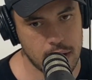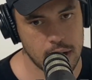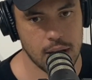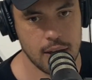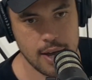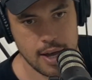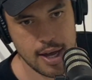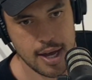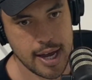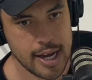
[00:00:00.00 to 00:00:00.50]

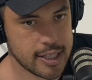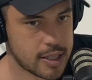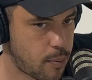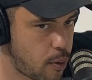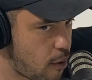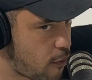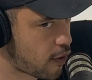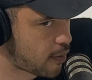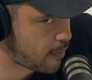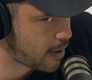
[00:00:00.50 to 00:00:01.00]
So
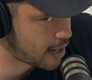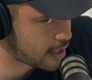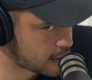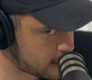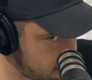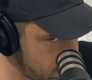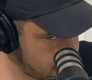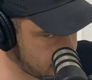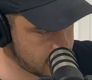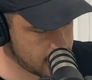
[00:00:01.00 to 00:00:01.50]
he's a perfect
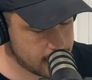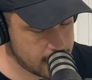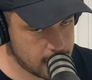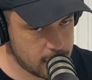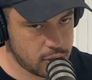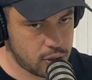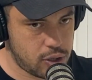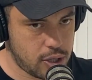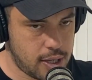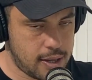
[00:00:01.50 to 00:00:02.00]
balance for me
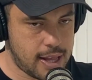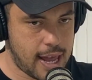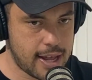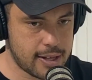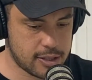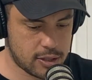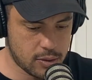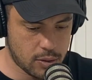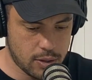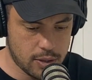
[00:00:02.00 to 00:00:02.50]
in, in,
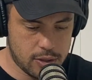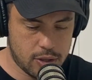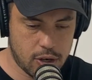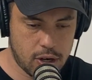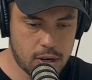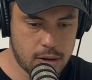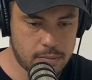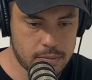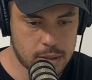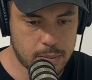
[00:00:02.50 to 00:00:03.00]
in that sort
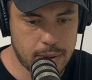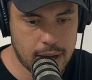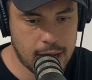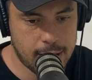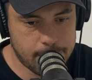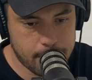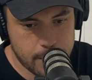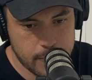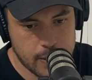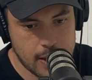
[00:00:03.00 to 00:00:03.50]
of terms.
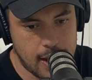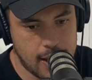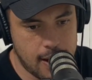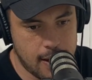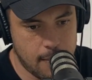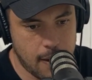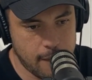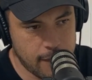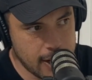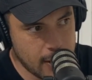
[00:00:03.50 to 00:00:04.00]
But
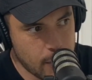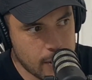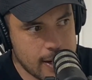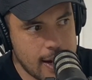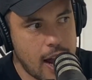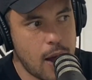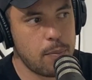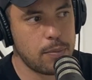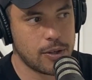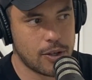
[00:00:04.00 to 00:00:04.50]
um, I feel
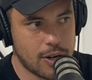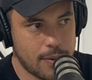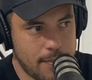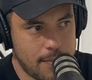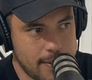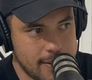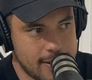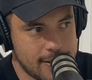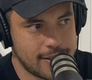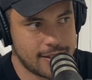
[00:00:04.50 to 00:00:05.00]
like we can help a
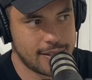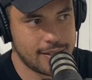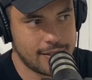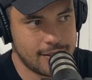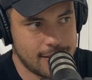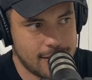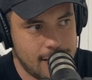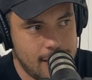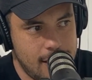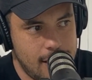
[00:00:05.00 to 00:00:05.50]
lot of
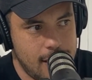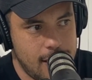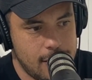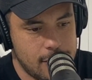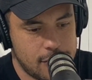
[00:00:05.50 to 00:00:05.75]
businesses.